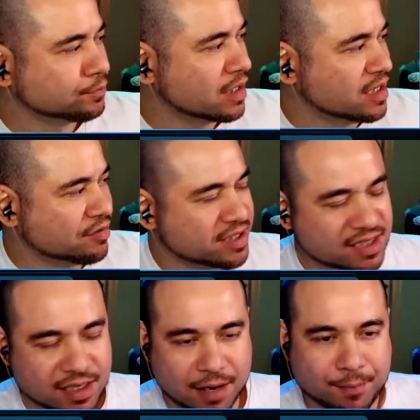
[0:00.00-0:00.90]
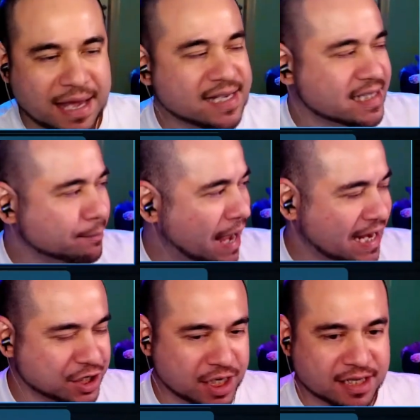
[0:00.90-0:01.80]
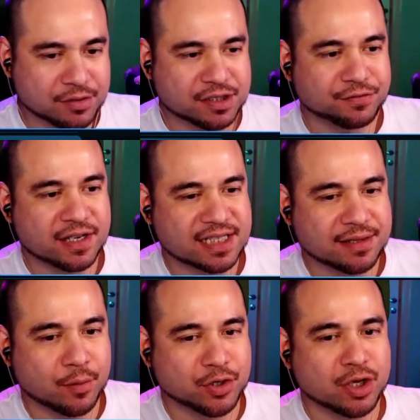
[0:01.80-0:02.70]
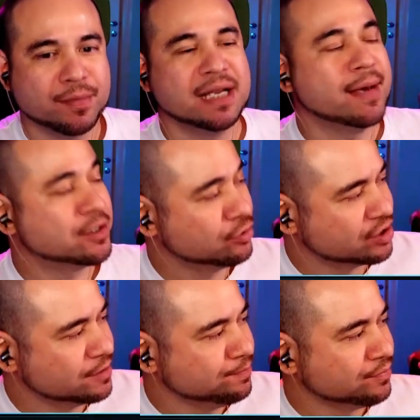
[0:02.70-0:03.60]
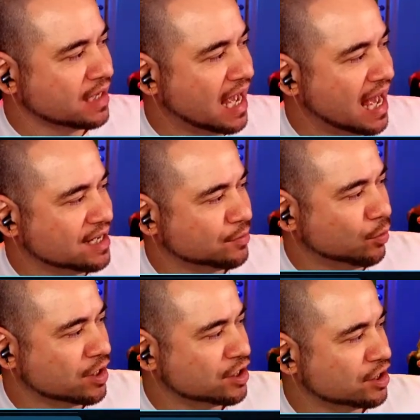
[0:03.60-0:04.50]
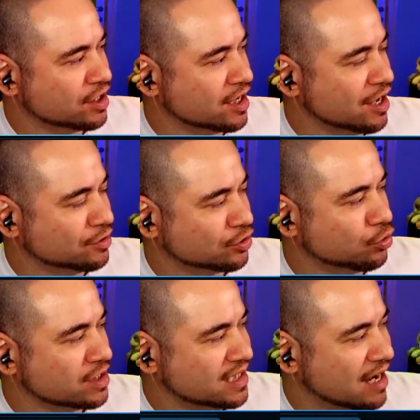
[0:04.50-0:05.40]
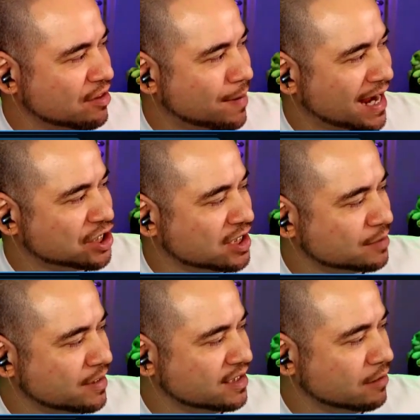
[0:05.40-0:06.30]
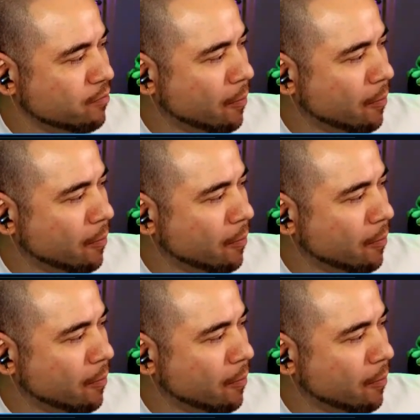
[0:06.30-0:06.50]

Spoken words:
Now this is amazing packaging. This is the first time that we're doing mini metals, and it's cool to see how the packaging is being done.